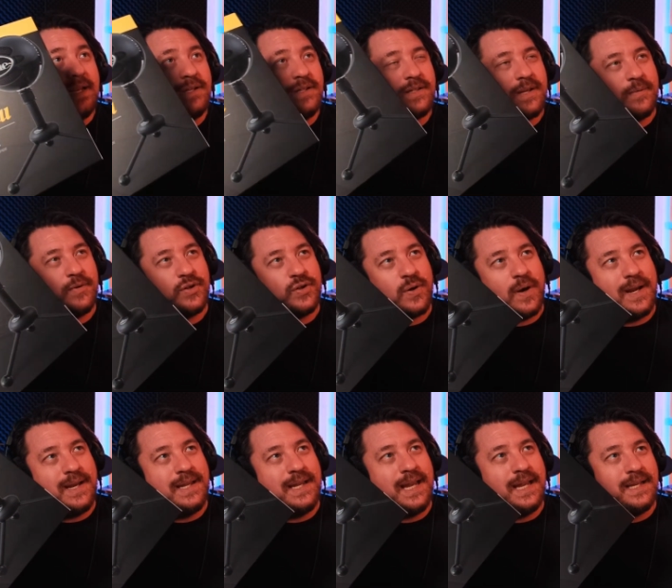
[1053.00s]
yeah, just I'm just
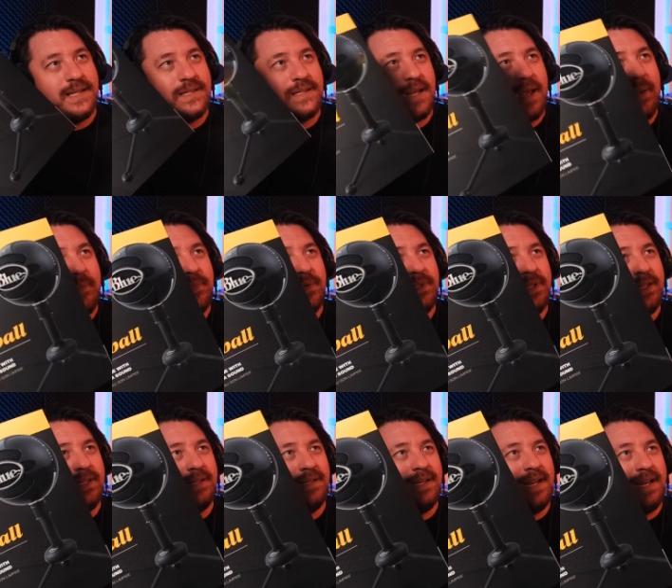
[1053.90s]
trying to get subs
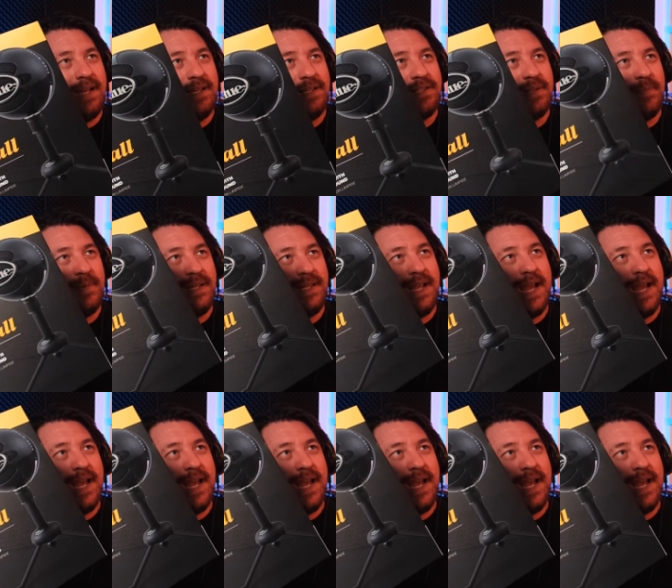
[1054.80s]
and and some